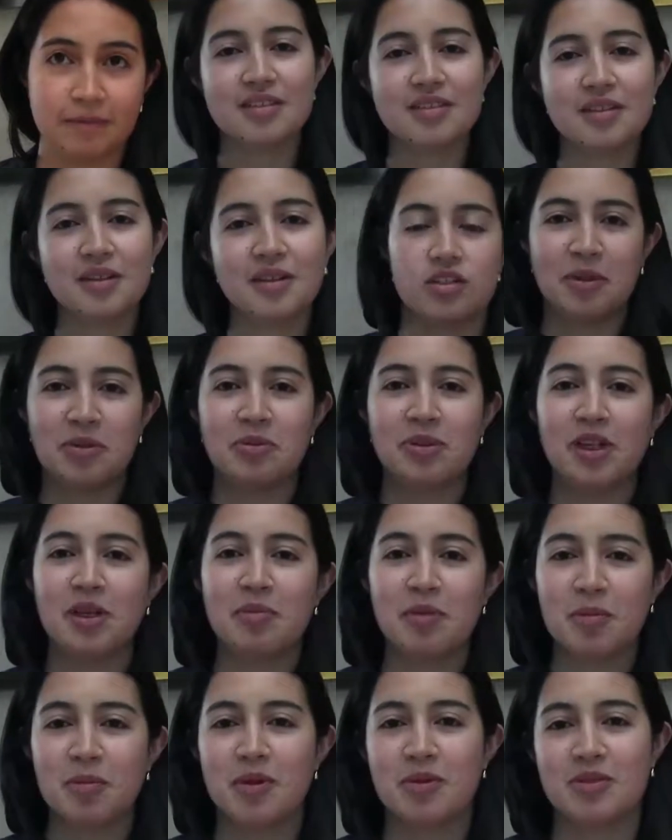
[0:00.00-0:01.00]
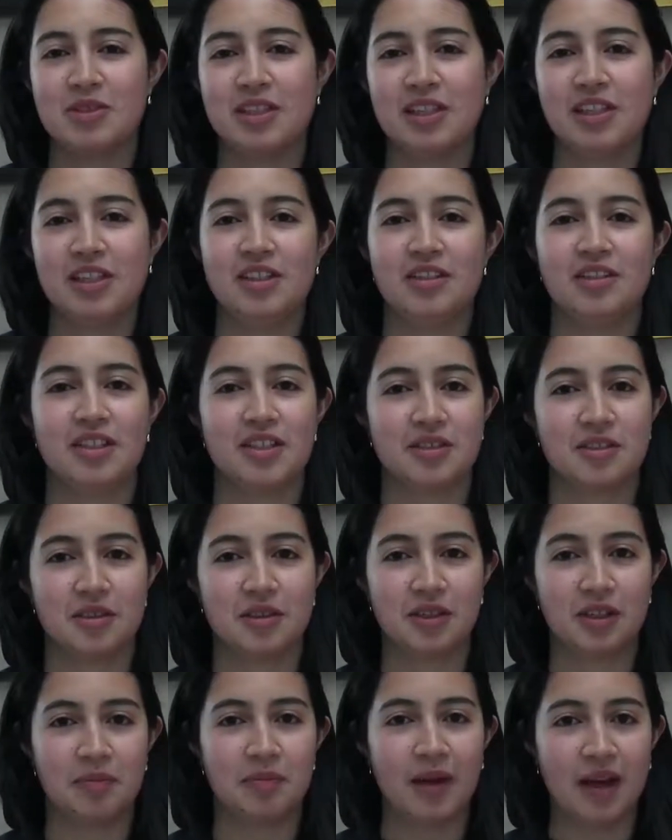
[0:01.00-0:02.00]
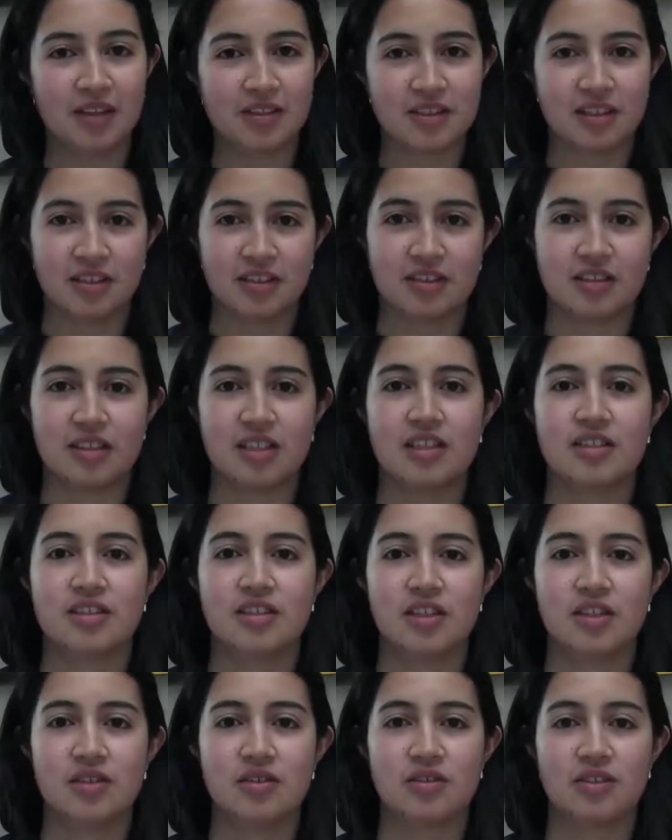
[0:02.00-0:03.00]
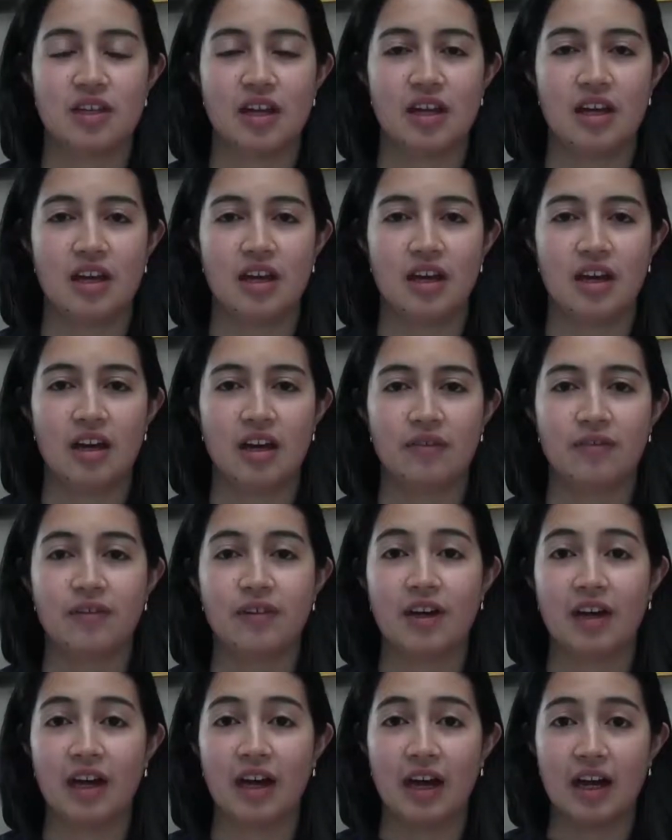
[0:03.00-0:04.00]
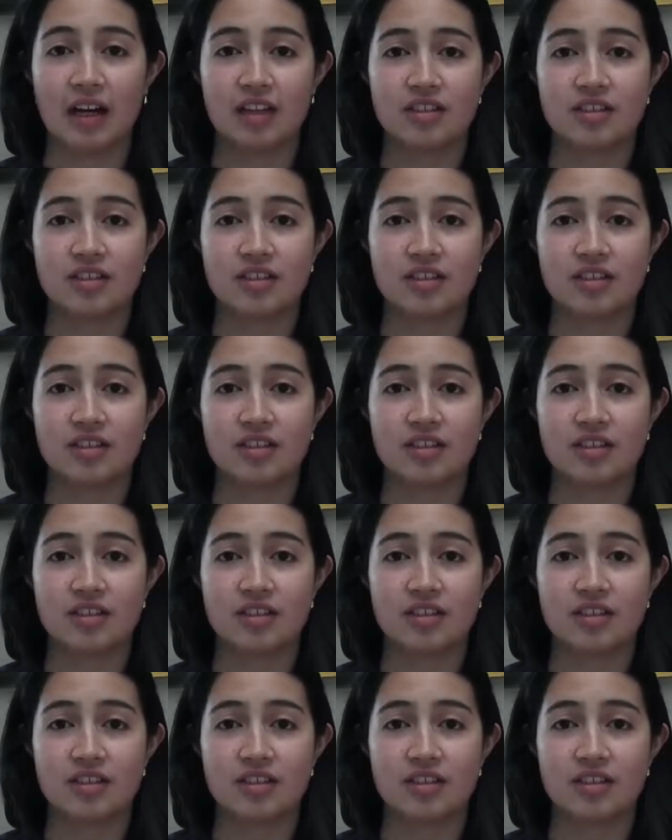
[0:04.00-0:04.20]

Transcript: So what we are proposing here at Solar Biocells is the use of a